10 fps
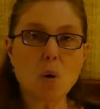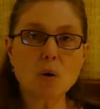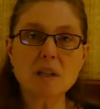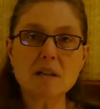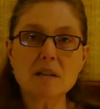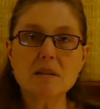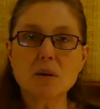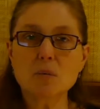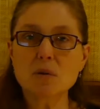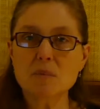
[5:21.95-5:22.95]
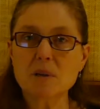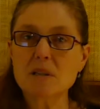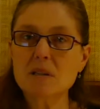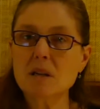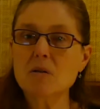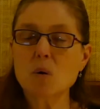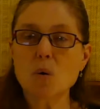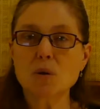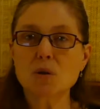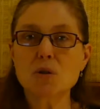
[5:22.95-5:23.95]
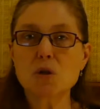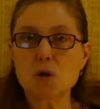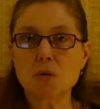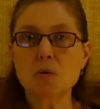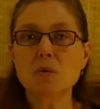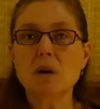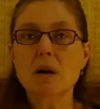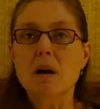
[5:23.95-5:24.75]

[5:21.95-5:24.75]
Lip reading: only need their rudiments in order to